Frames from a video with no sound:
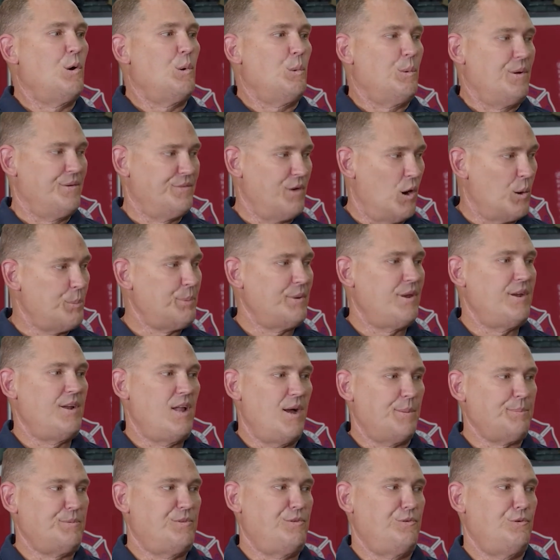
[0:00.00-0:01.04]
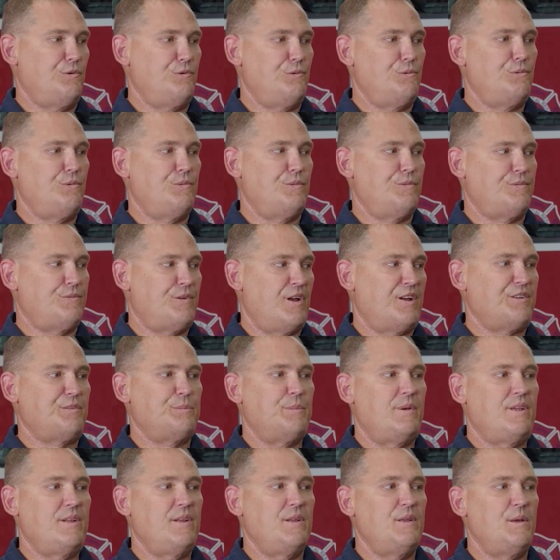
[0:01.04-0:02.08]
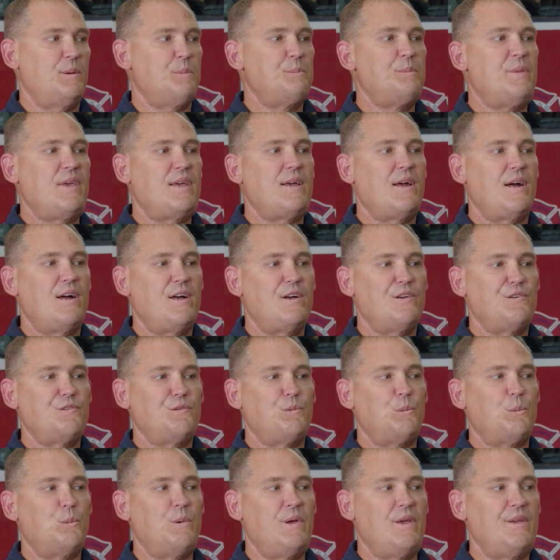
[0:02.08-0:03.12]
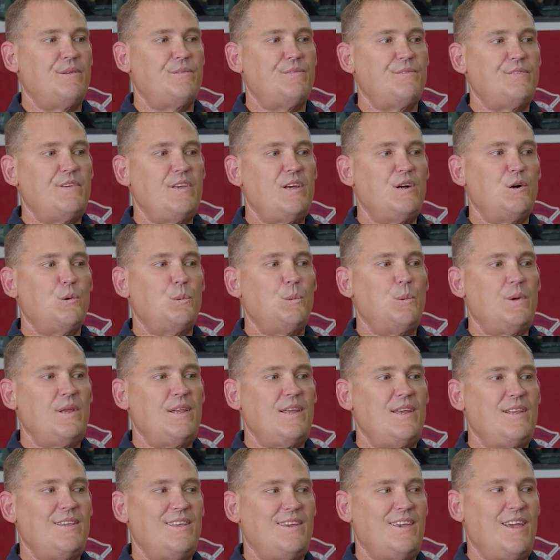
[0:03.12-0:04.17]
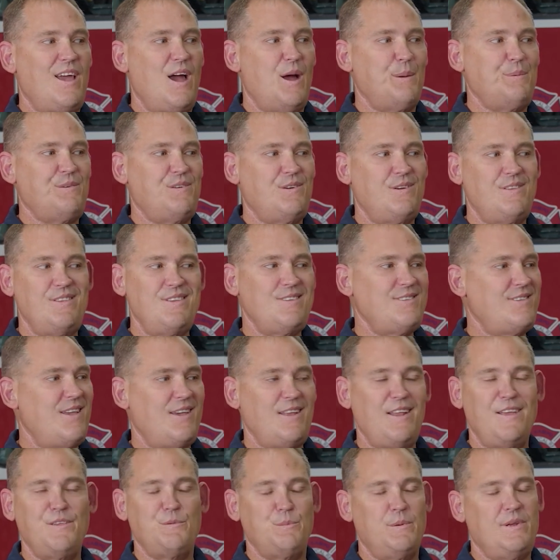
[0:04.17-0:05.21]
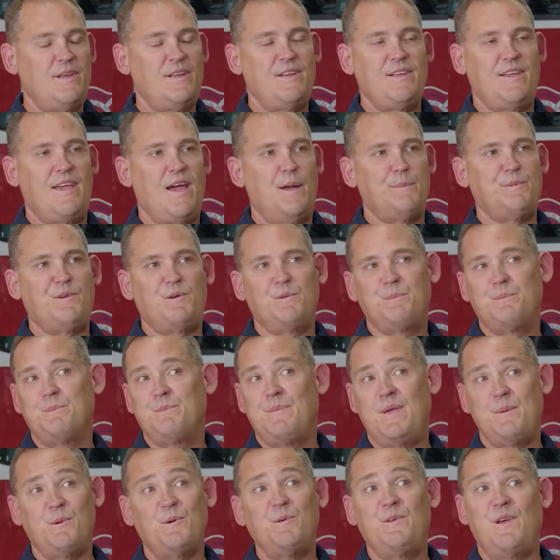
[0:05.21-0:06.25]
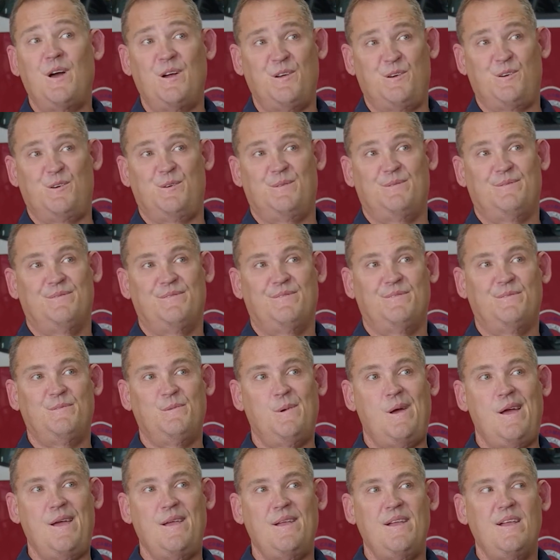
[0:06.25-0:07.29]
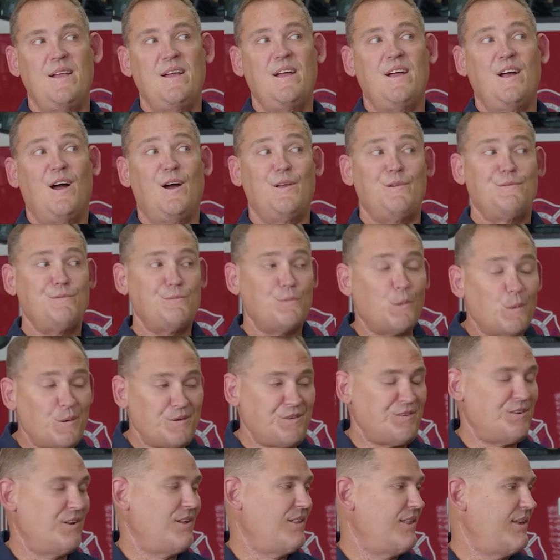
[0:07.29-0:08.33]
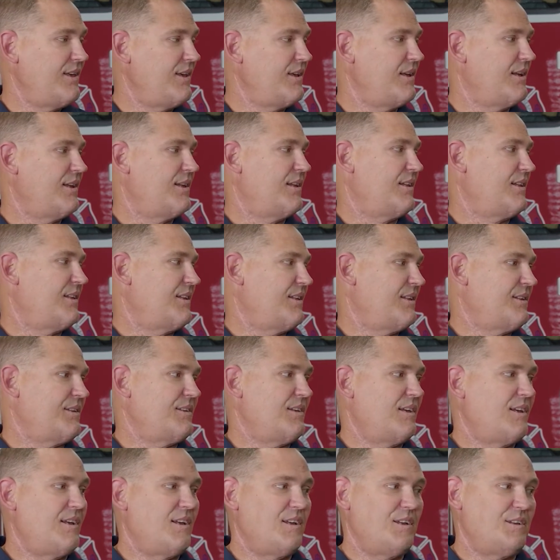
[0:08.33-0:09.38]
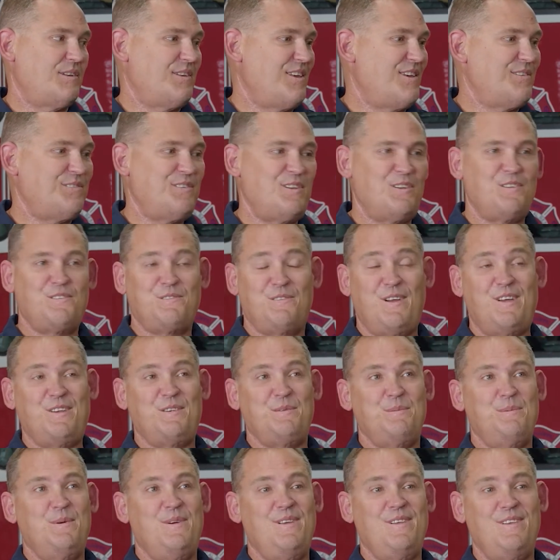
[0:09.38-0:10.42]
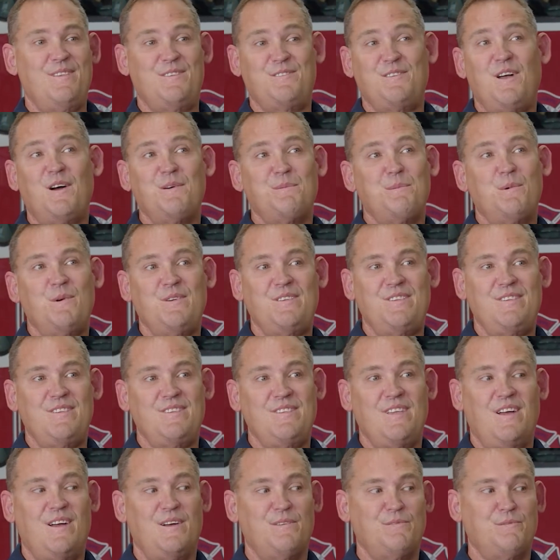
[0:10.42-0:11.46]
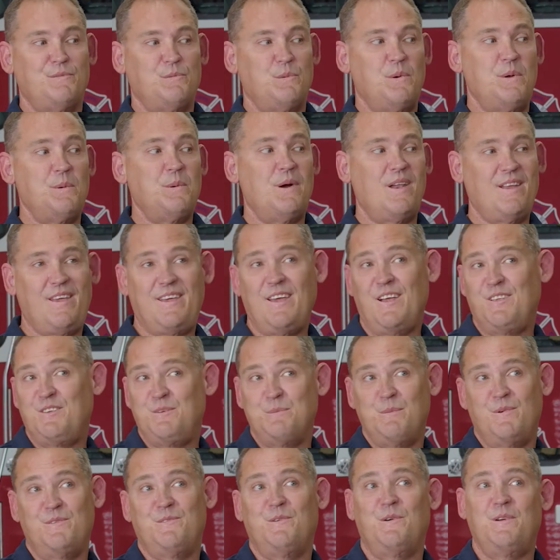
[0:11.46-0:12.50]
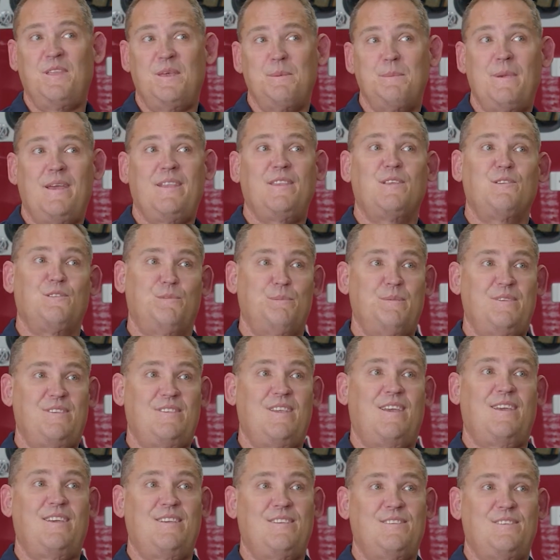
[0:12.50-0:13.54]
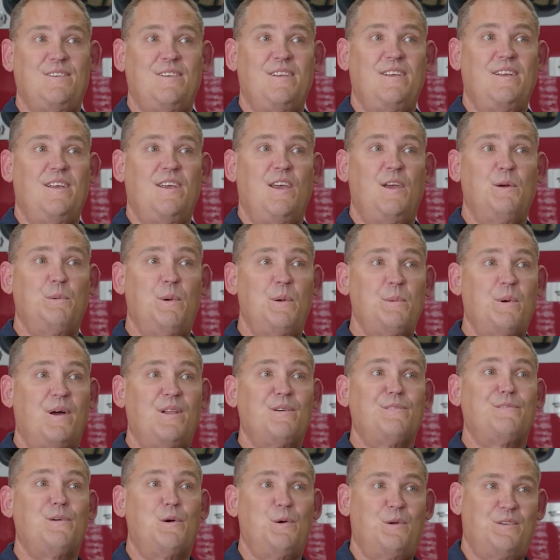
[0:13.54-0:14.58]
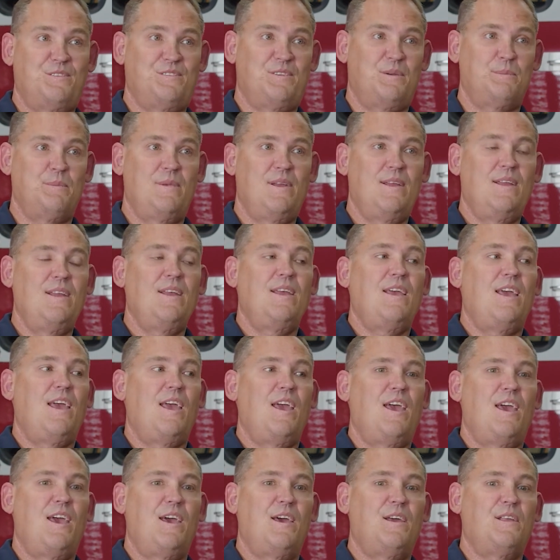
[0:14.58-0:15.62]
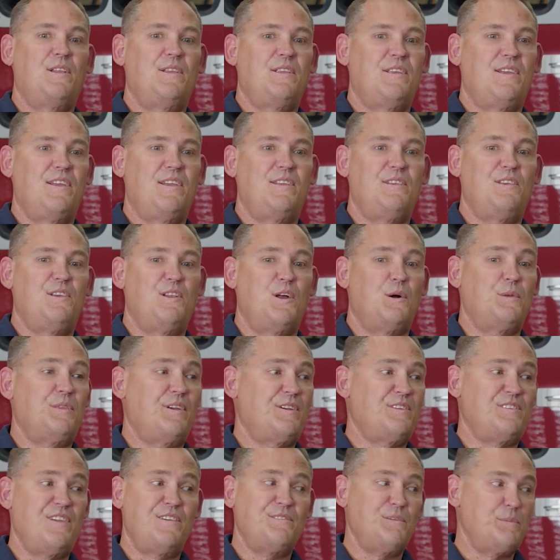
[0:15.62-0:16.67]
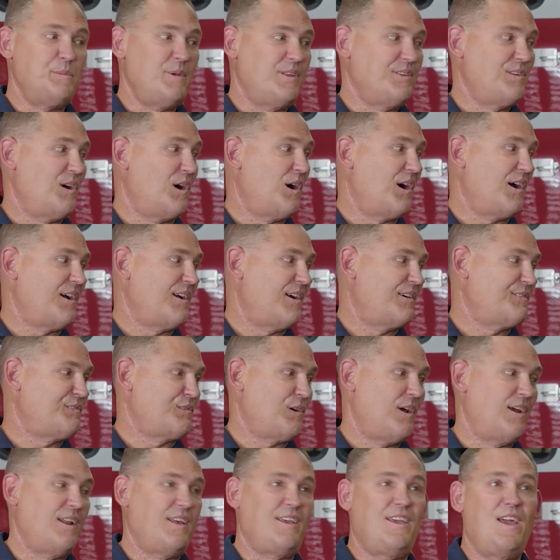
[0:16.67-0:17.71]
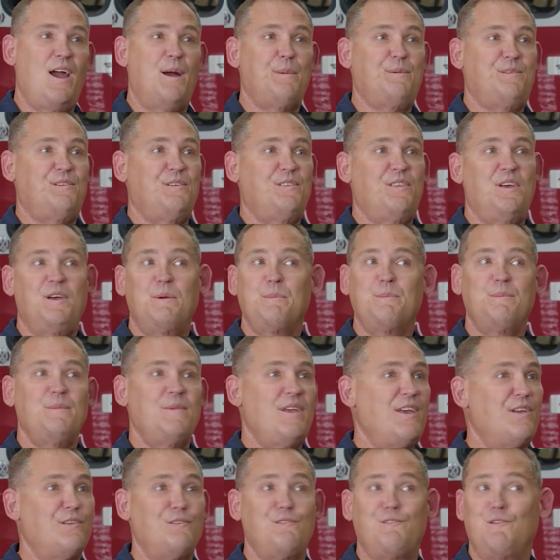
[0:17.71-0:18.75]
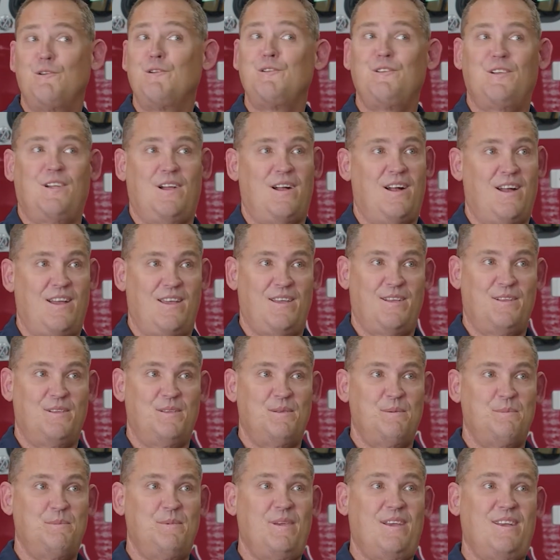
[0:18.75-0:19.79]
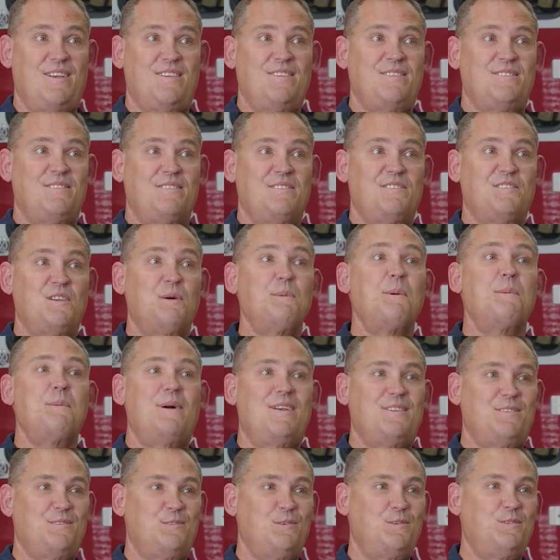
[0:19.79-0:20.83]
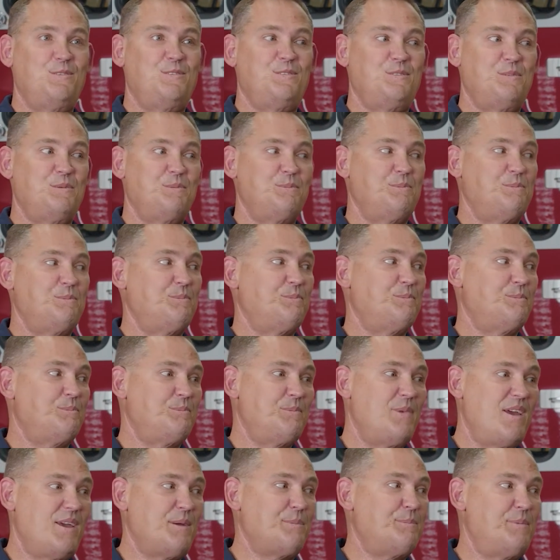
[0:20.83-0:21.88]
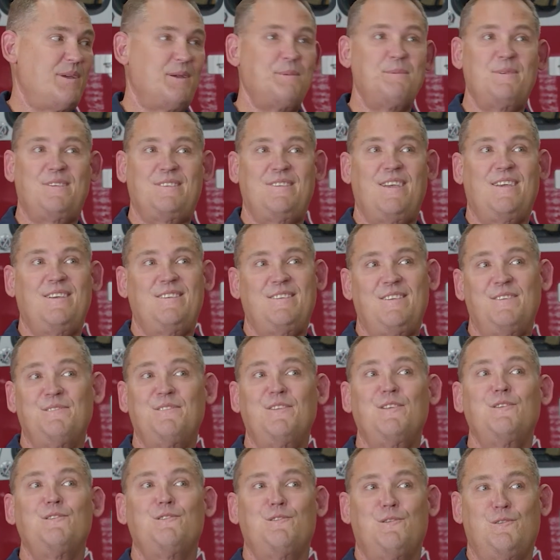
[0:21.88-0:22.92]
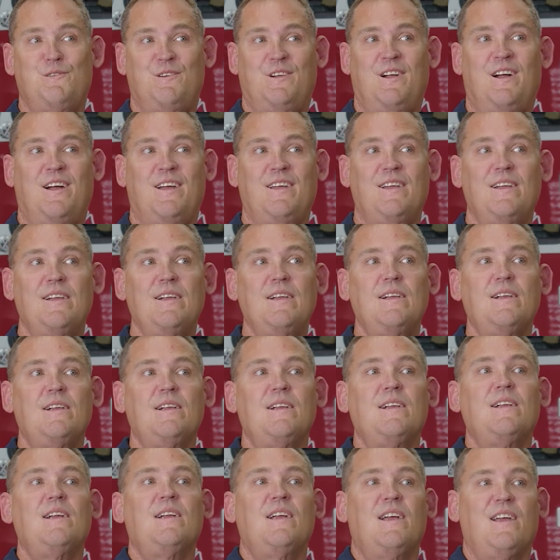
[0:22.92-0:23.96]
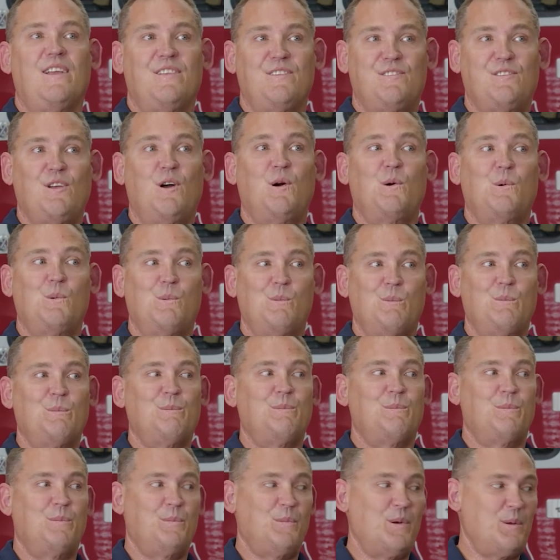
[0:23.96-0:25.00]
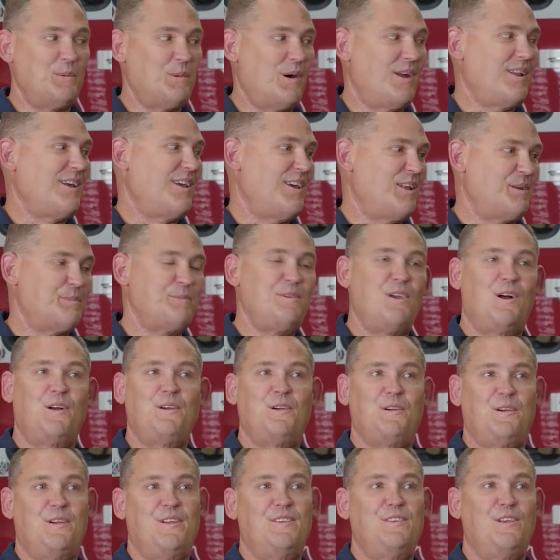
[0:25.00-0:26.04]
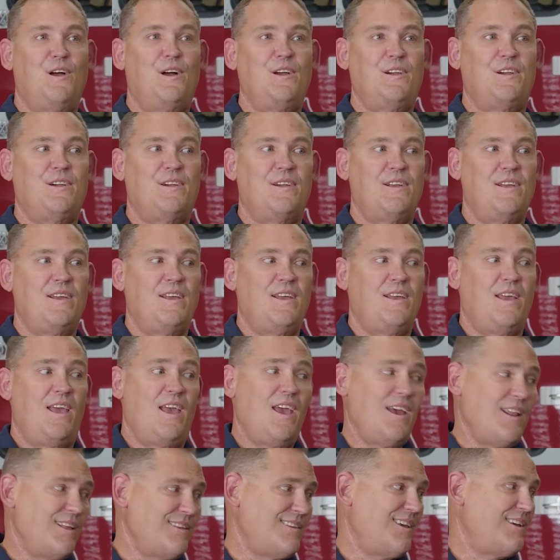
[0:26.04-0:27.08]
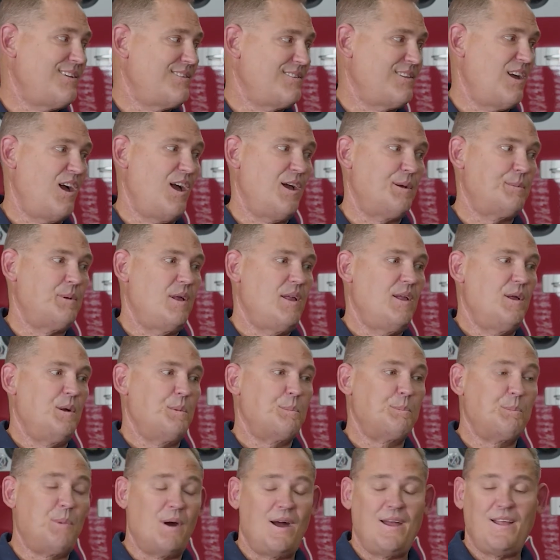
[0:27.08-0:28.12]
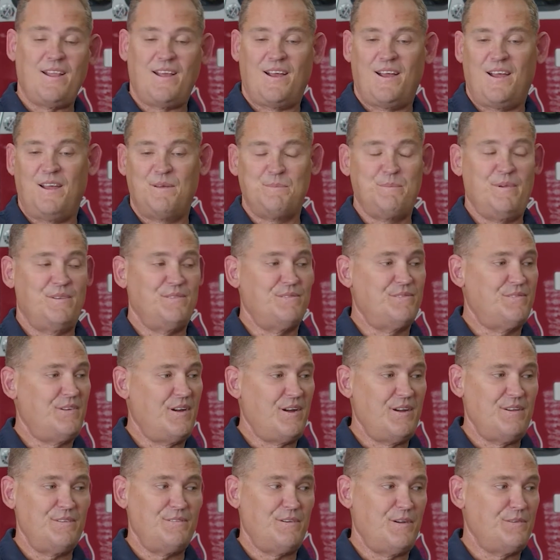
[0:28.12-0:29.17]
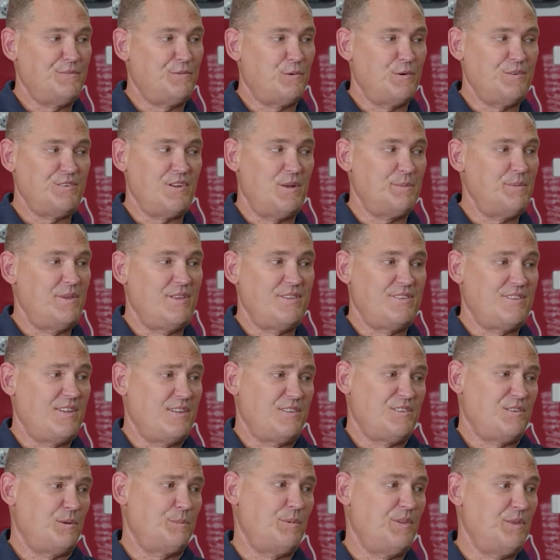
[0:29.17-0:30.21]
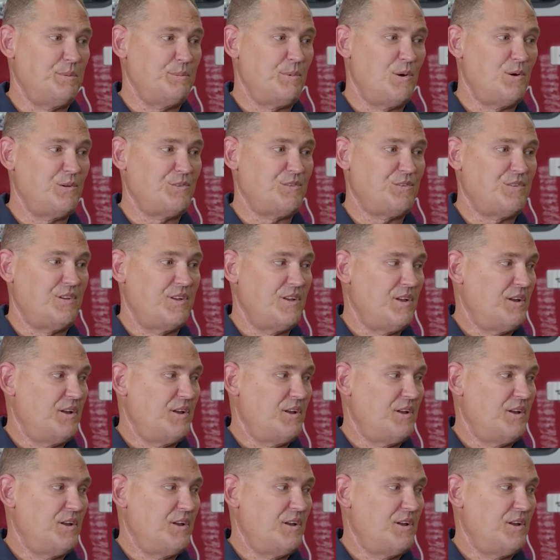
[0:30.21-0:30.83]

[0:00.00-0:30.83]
We've opened it up to freshmen because we feel we need to capture, in this day and age, we need to capture people younger, right? Unfortunately, even as freshmen and sophomores and stuff, we want to catch them before they make those mistakes, and we want to focus them. Yeah. And you know, there's even been talk of trying to capture them in junior high, because some of my students make big mistakes even in junior high. Yeah. And so we want to get them younger and younger. And it takes time. But I've been very, very fortunate. I mean, that's some of the most